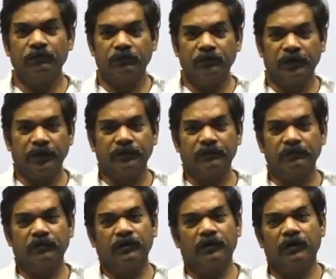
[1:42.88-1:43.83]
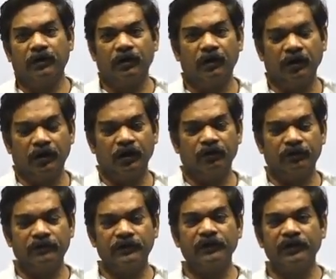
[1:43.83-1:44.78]
like have
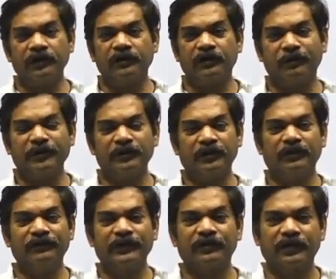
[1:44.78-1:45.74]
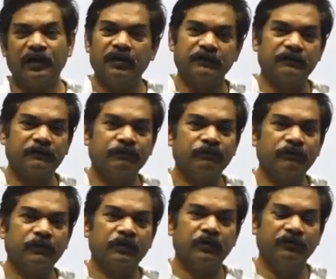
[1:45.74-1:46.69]
recently come in the 11th class,
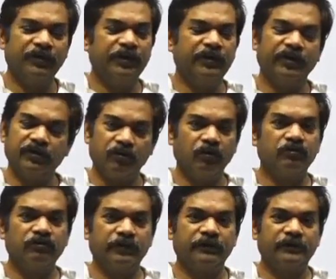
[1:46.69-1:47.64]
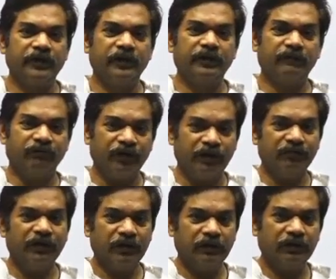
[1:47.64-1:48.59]
even they can also understand it very
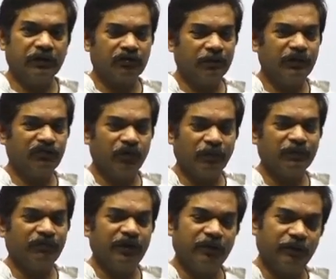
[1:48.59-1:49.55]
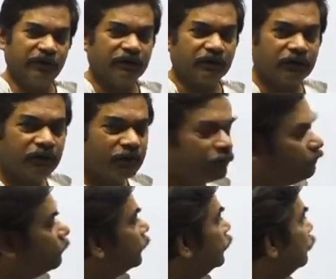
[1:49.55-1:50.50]
well. It will be from the very basics.
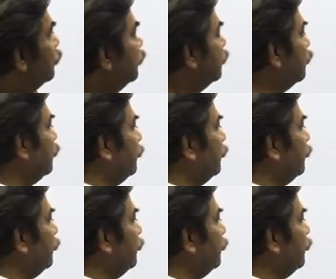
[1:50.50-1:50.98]
So you see,